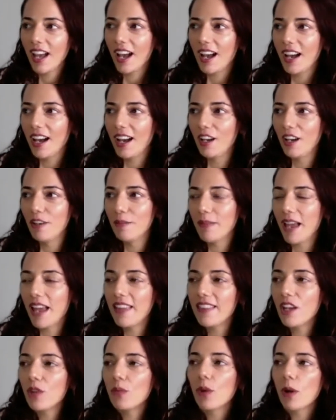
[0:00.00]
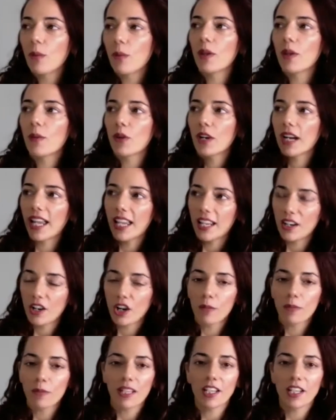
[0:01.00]
um, and then when we were in
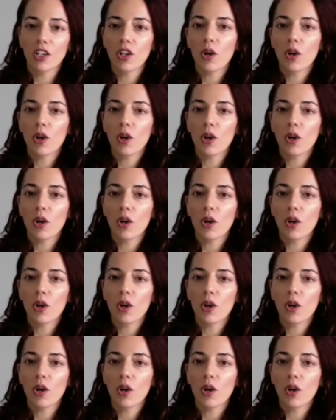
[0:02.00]
Armenia,